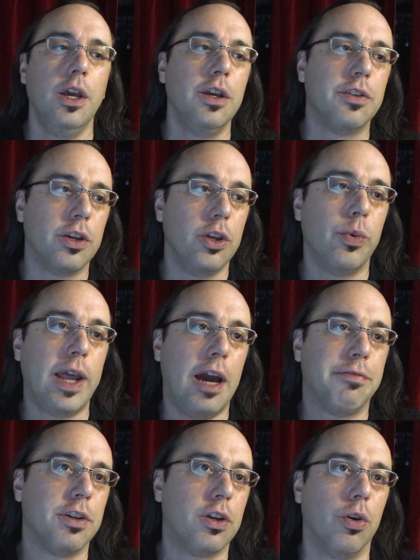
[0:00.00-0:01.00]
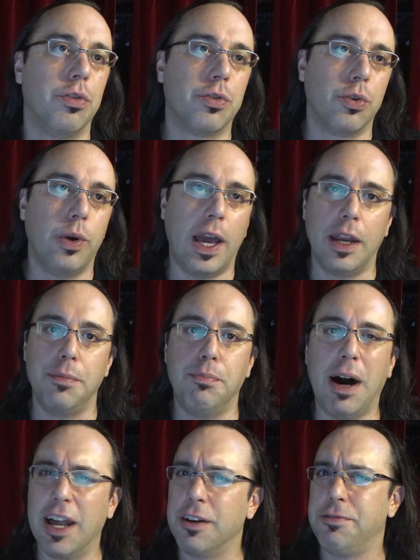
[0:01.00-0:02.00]
So you would have to go through and
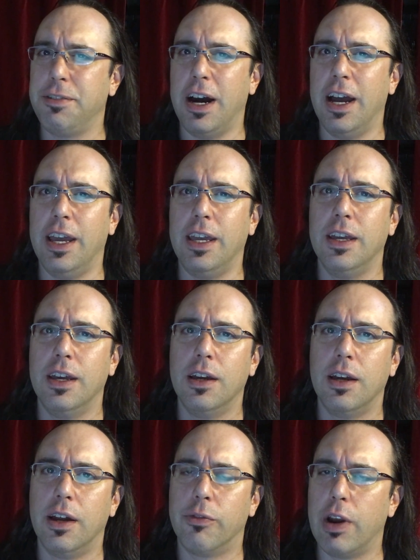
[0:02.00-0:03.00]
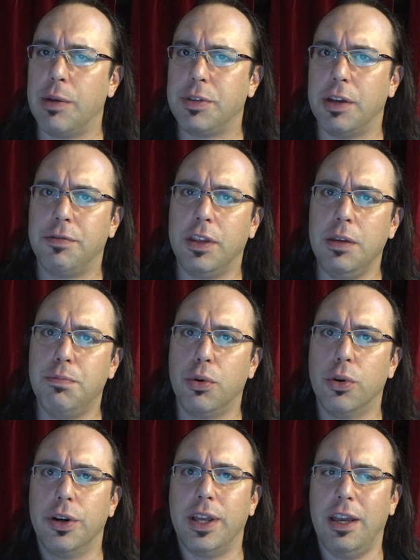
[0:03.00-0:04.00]
modify a Ramps FD
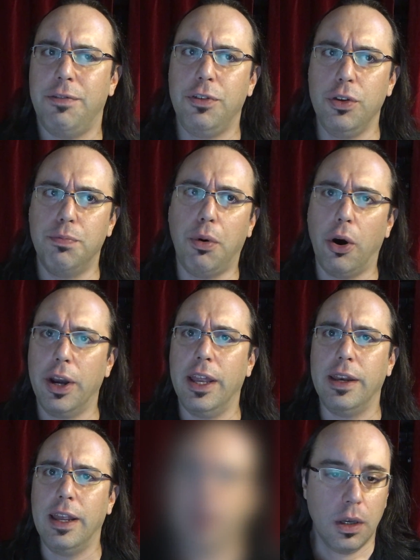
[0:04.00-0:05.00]
board if you bought it.